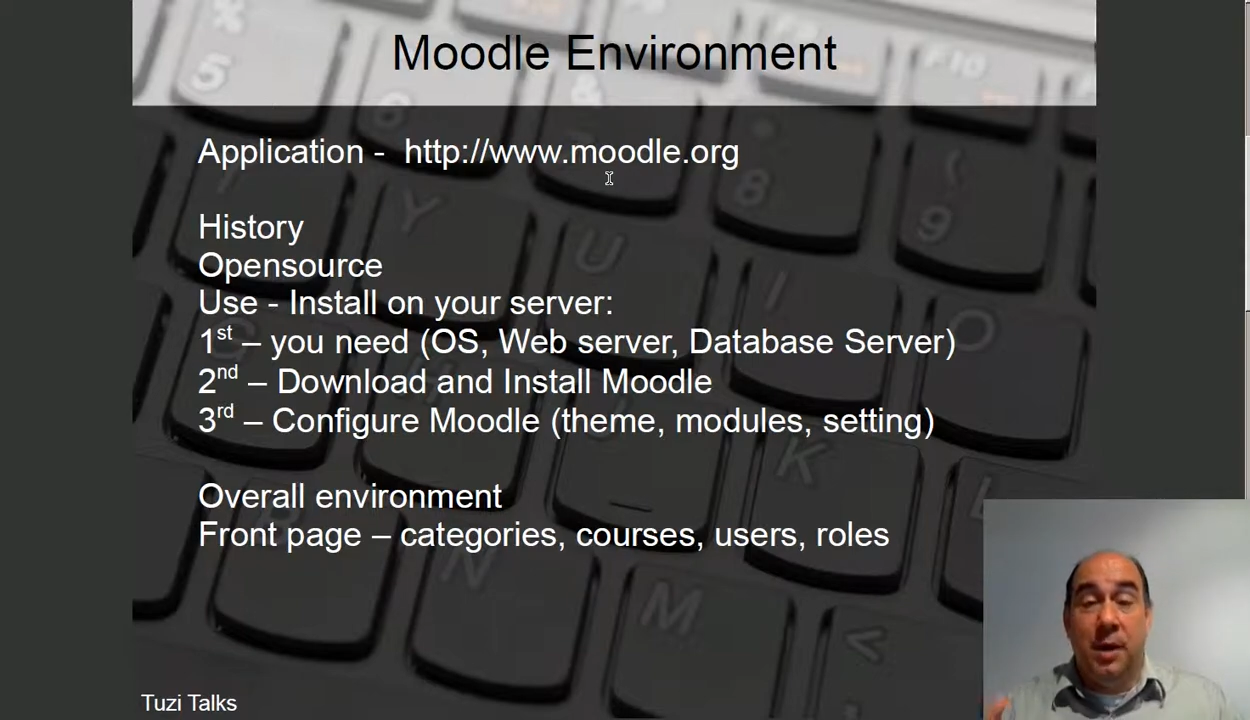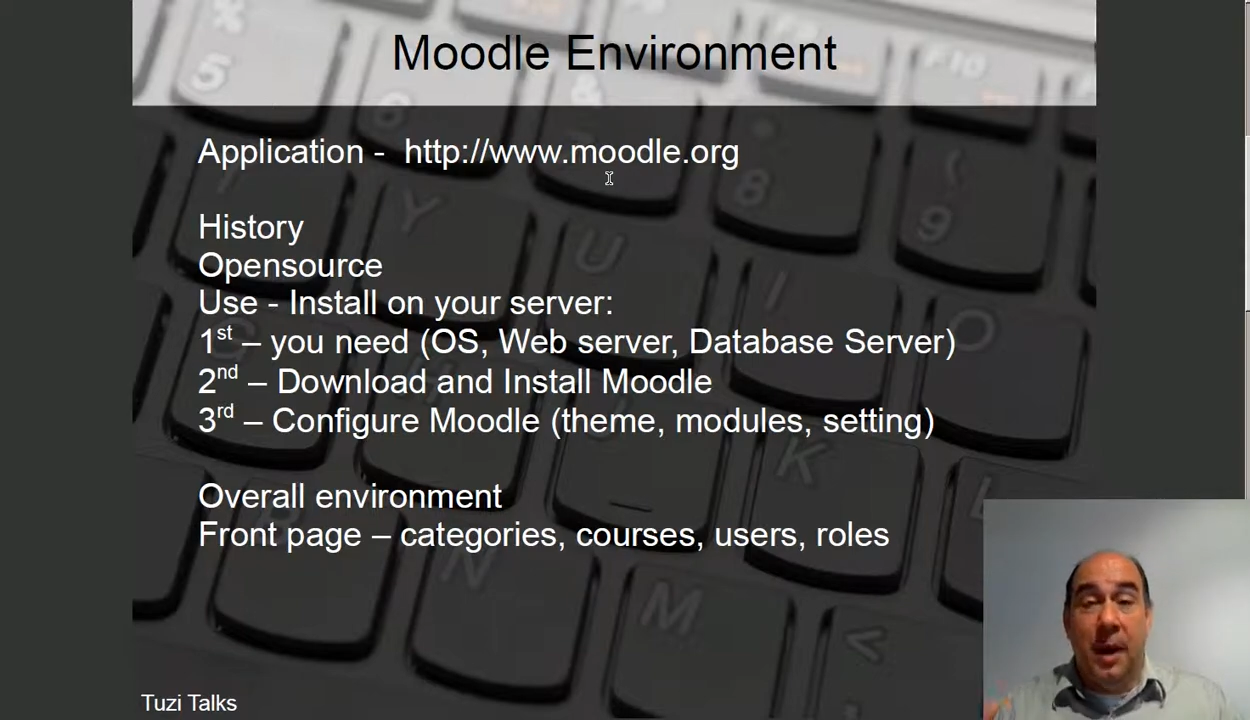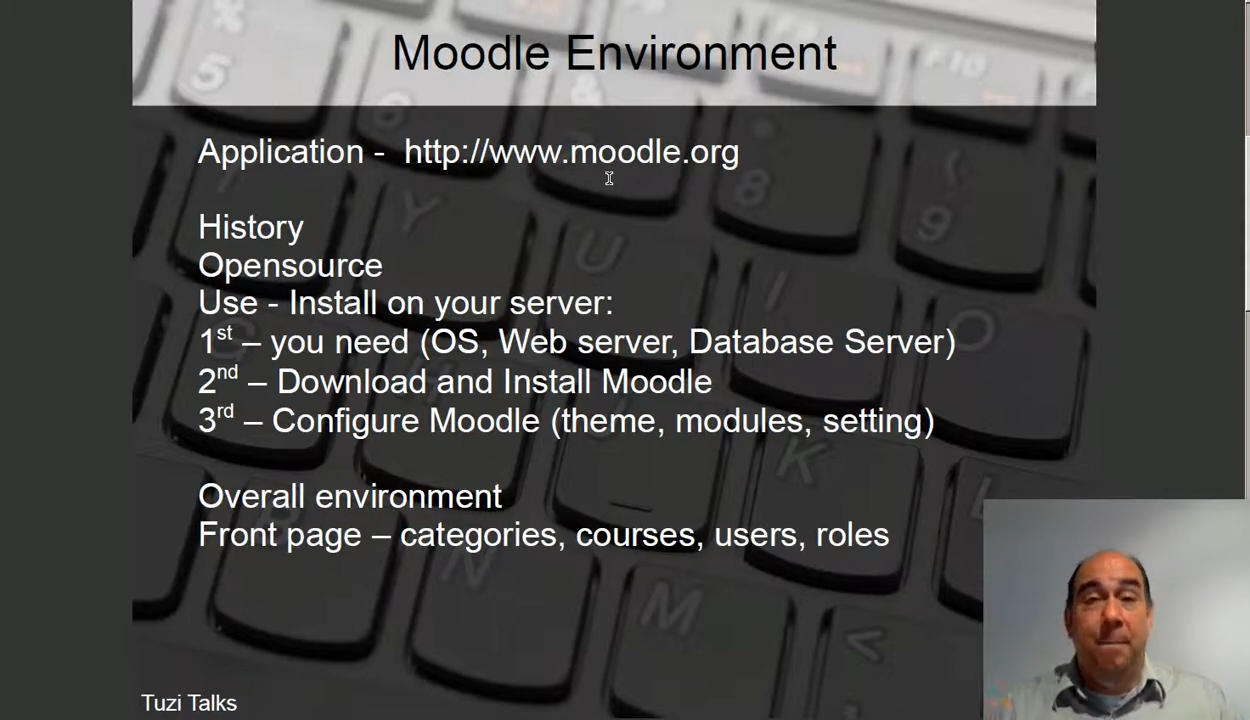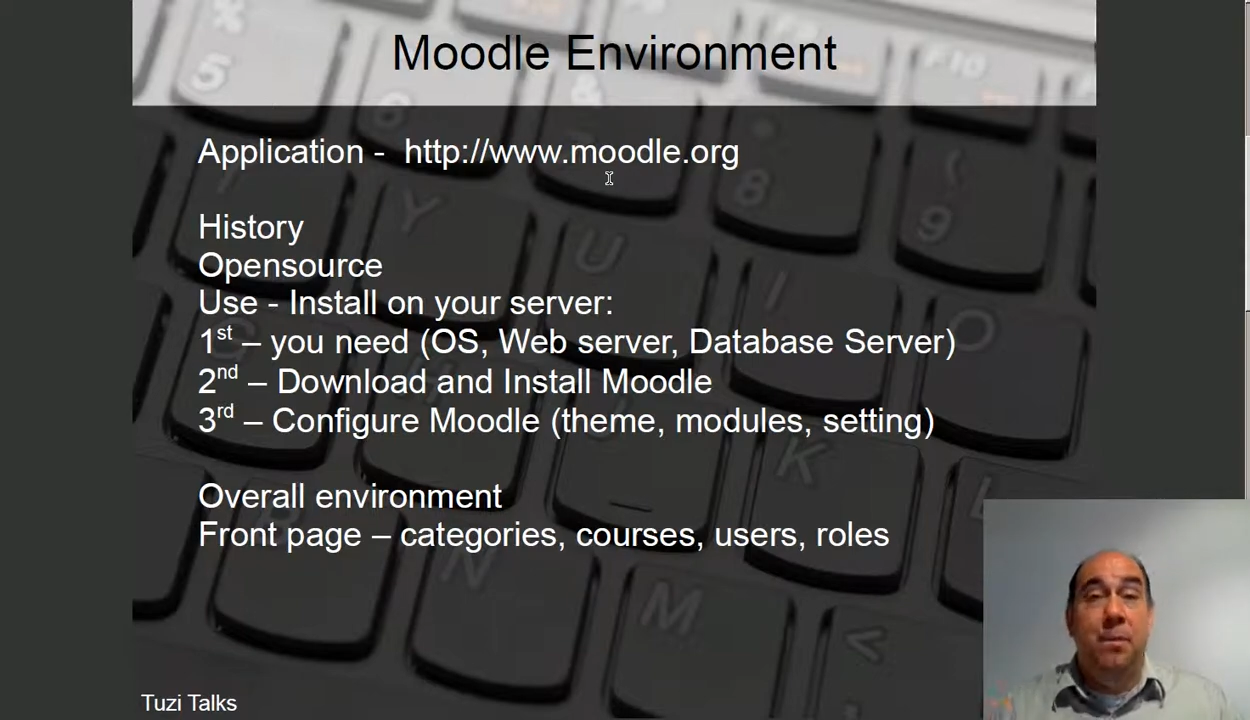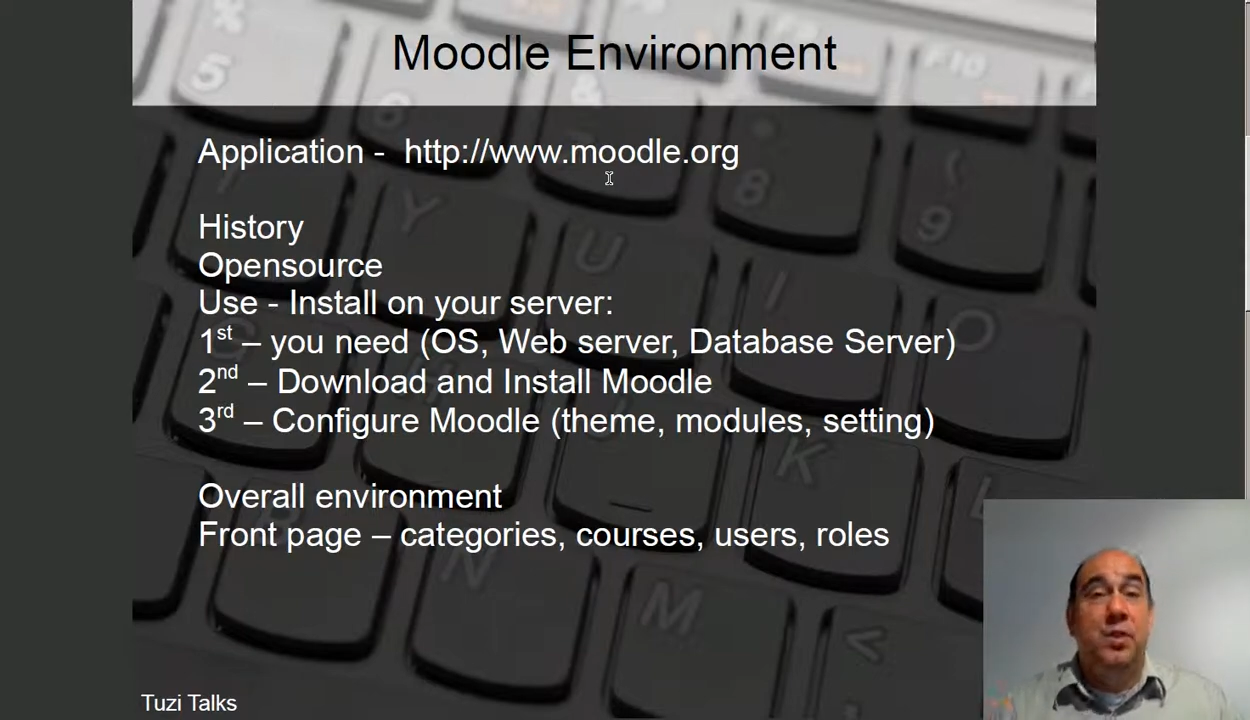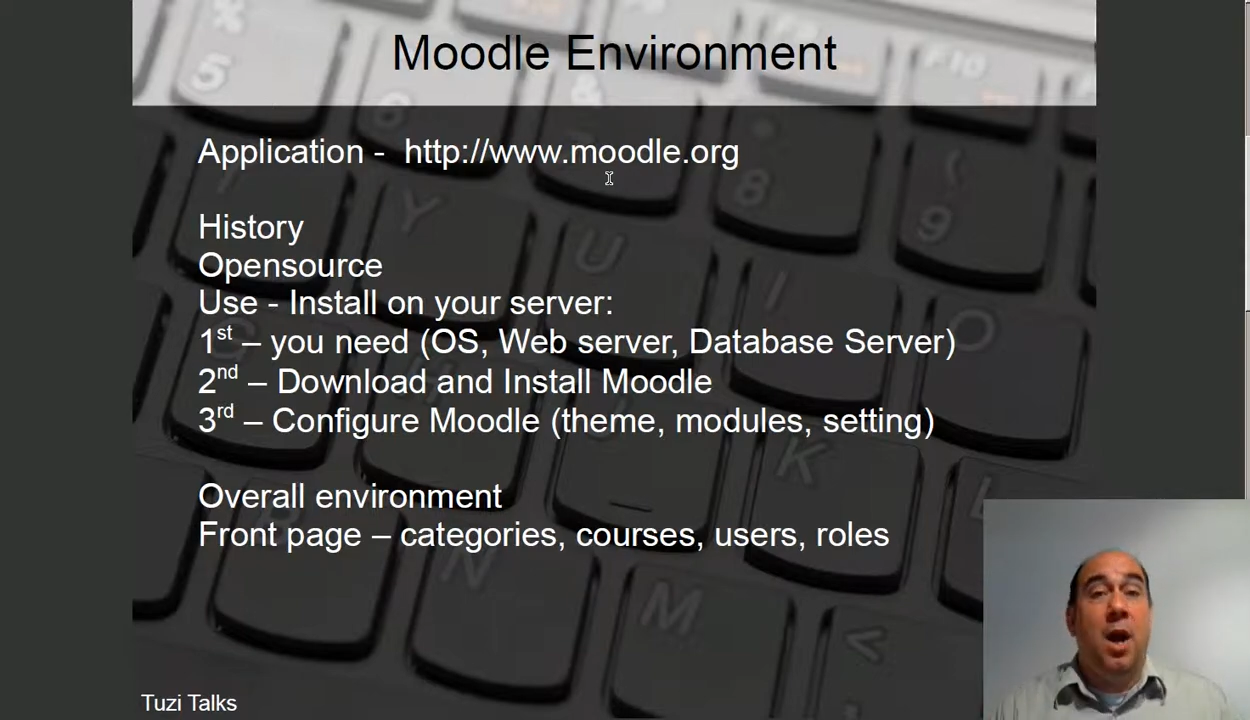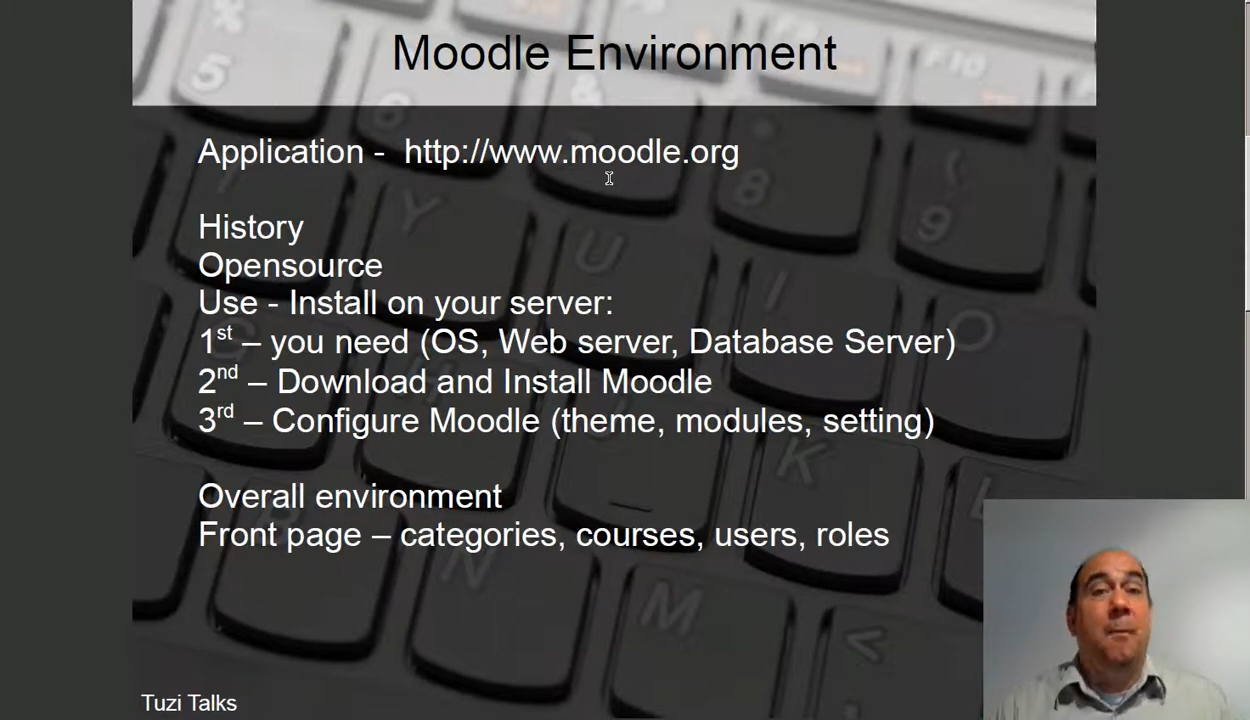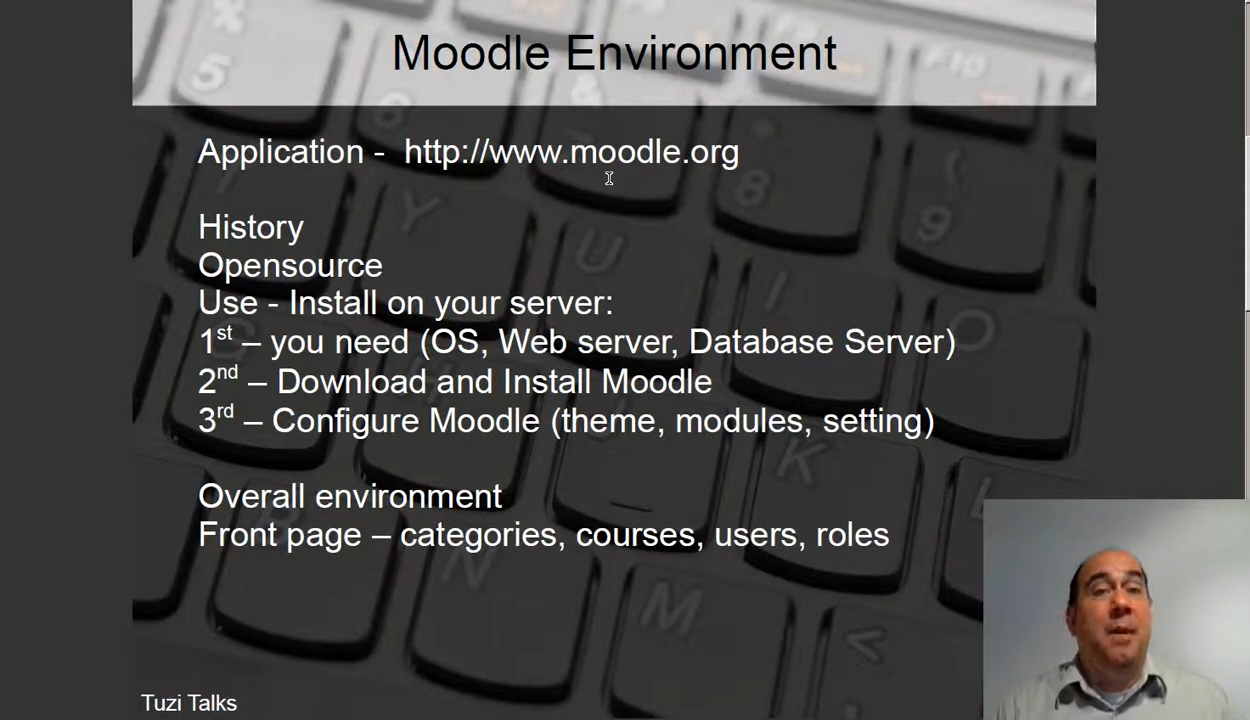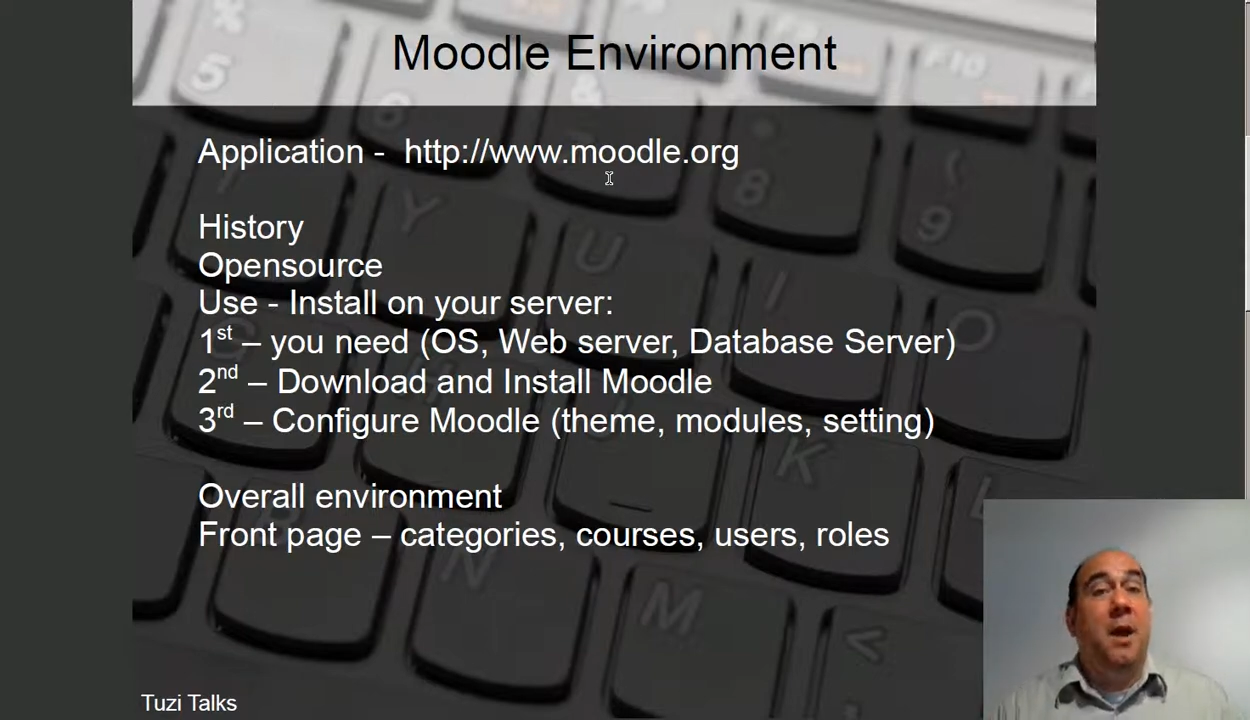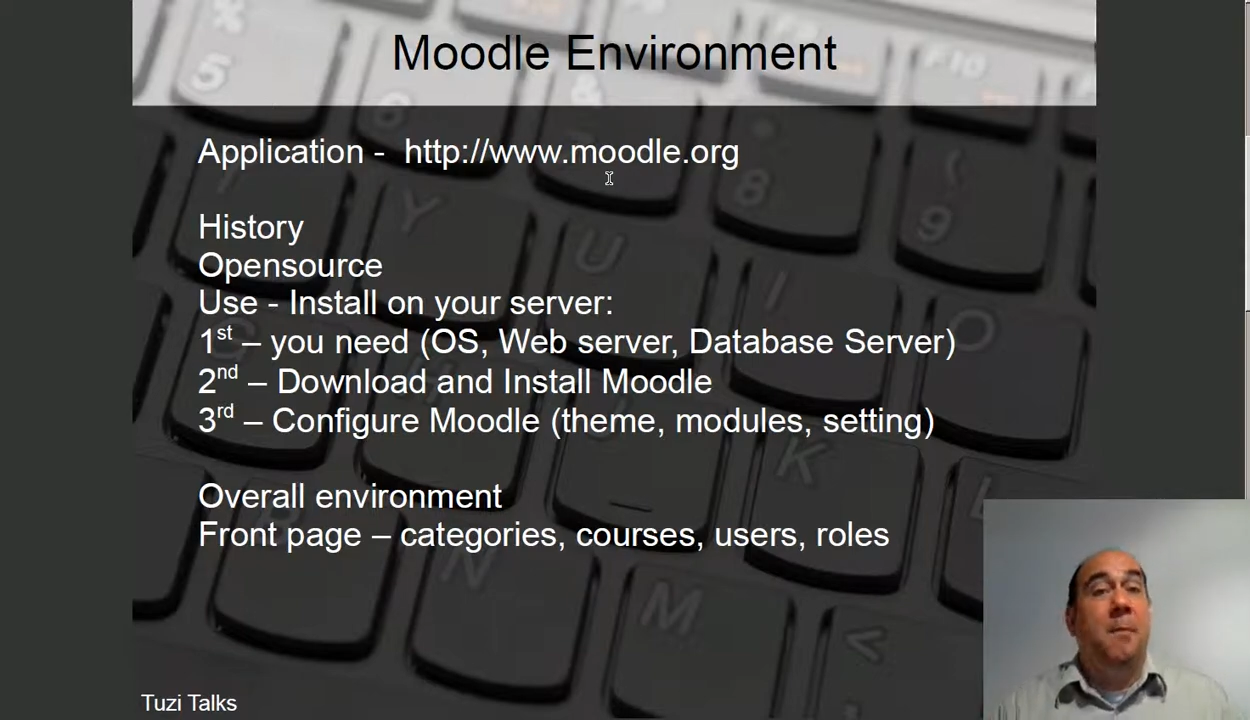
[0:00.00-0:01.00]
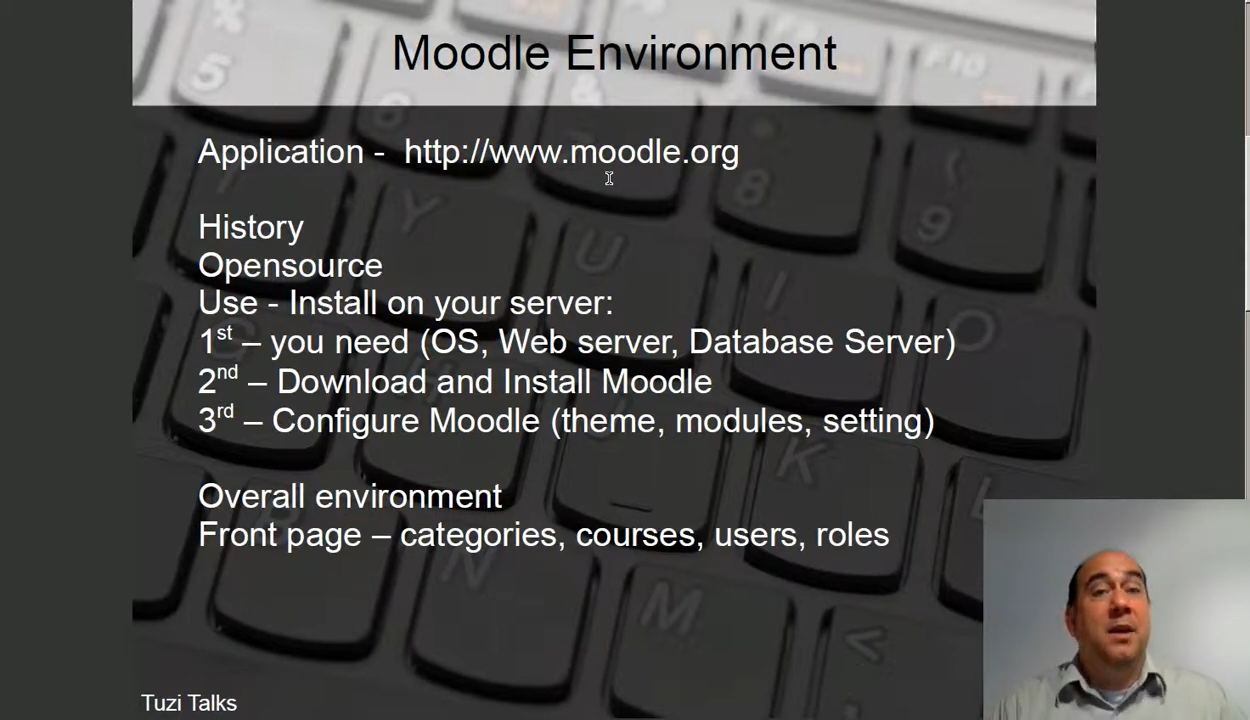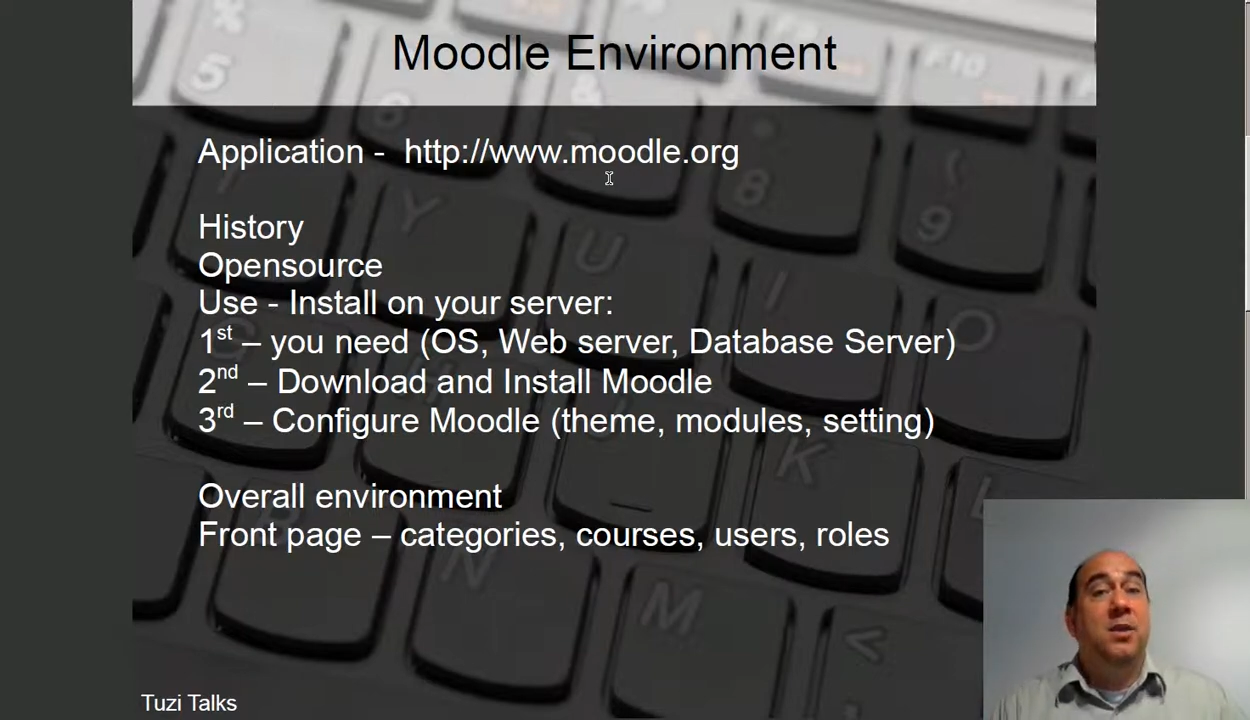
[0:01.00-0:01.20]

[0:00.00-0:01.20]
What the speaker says: numbers are becoming